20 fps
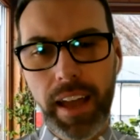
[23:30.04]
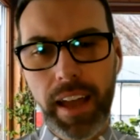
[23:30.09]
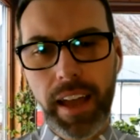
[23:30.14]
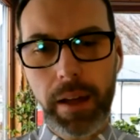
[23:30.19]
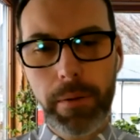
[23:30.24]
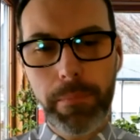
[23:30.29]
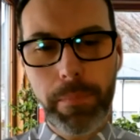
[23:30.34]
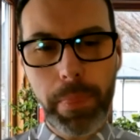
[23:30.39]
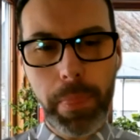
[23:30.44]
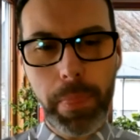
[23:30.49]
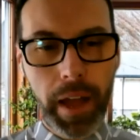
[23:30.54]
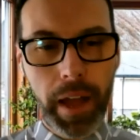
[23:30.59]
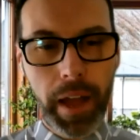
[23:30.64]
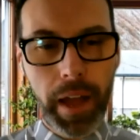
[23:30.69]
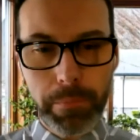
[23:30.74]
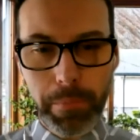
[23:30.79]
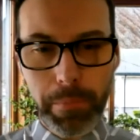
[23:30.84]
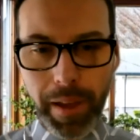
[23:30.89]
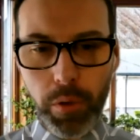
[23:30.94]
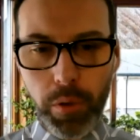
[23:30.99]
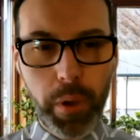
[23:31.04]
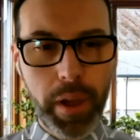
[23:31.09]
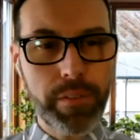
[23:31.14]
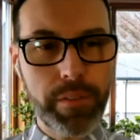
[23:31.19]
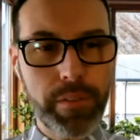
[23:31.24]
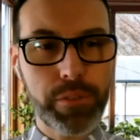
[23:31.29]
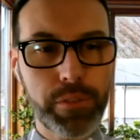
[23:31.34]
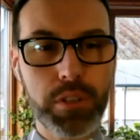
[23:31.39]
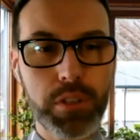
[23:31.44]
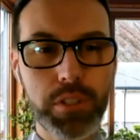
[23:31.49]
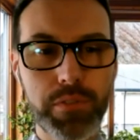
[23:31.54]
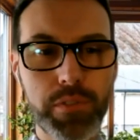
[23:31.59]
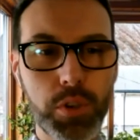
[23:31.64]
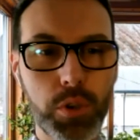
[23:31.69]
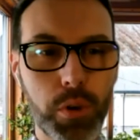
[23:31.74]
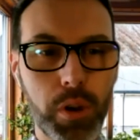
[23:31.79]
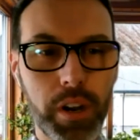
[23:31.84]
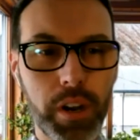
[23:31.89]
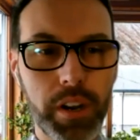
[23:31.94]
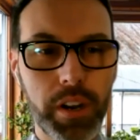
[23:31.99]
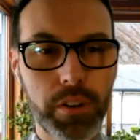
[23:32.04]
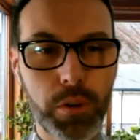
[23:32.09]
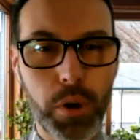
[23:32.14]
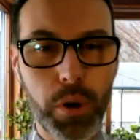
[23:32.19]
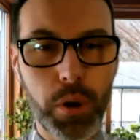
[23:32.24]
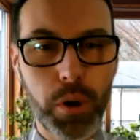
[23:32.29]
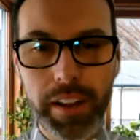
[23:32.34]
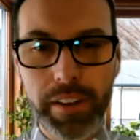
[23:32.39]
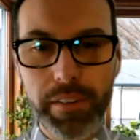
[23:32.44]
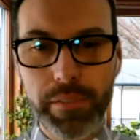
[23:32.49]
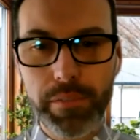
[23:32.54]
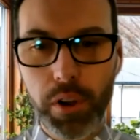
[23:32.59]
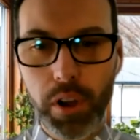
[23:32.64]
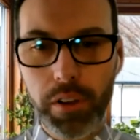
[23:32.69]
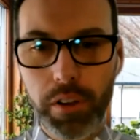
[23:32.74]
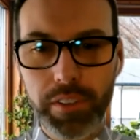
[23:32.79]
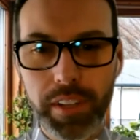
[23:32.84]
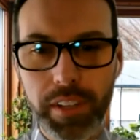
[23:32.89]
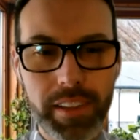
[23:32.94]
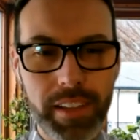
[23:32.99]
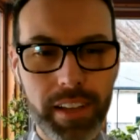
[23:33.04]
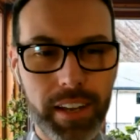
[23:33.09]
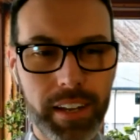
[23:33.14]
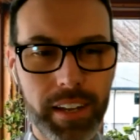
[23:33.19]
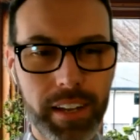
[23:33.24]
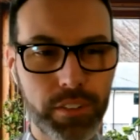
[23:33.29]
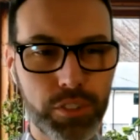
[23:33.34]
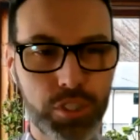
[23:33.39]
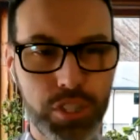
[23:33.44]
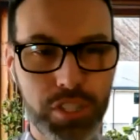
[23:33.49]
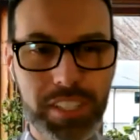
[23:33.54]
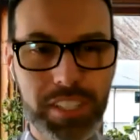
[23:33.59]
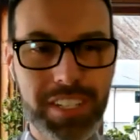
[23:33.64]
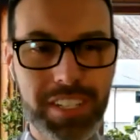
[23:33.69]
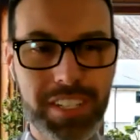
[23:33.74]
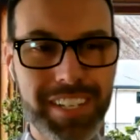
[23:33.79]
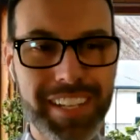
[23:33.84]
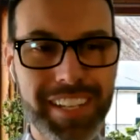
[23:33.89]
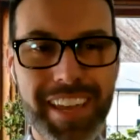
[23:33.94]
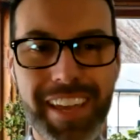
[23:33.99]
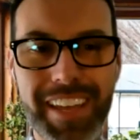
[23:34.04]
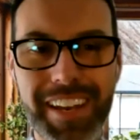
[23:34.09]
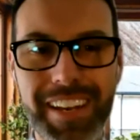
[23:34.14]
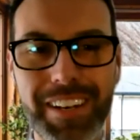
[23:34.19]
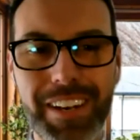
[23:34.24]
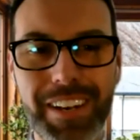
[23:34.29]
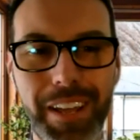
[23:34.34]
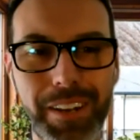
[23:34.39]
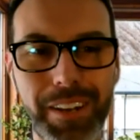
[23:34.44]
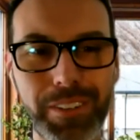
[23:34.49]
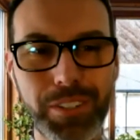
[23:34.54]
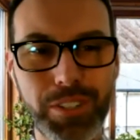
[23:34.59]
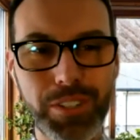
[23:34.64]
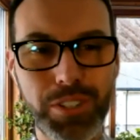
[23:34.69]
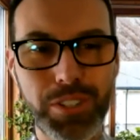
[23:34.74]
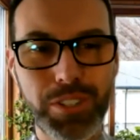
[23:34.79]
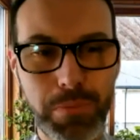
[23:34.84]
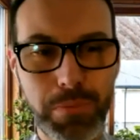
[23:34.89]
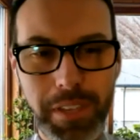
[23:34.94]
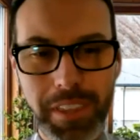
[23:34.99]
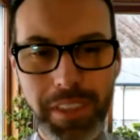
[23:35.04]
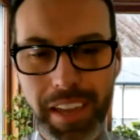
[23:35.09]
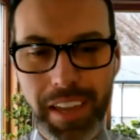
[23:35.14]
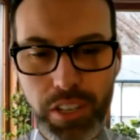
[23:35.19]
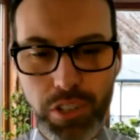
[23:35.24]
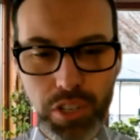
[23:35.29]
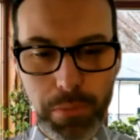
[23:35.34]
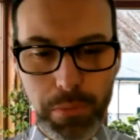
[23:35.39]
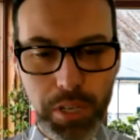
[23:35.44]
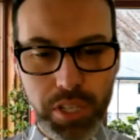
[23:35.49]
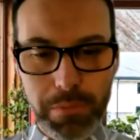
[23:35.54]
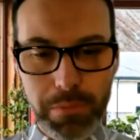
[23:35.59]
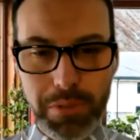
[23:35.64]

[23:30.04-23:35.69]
By the way, for those of you who are involved on just listening in and consuming, thank you so much.